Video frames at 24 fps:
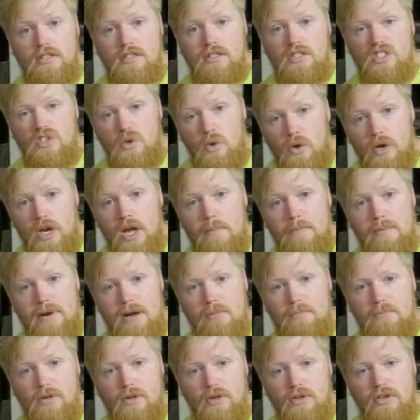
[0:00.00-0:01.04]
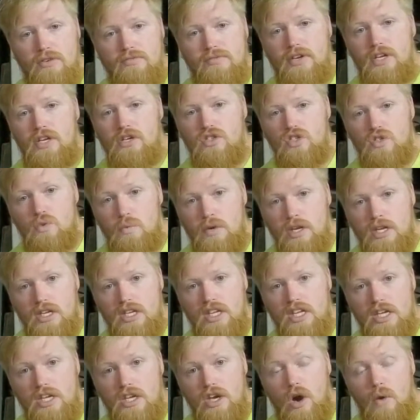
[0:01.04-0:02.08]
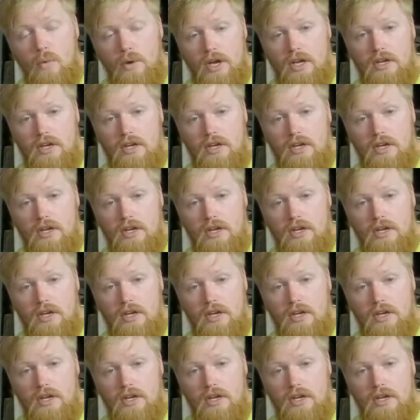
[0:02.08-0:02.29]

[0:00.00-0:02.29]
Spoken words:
So hurry up and upload your video so we can get going.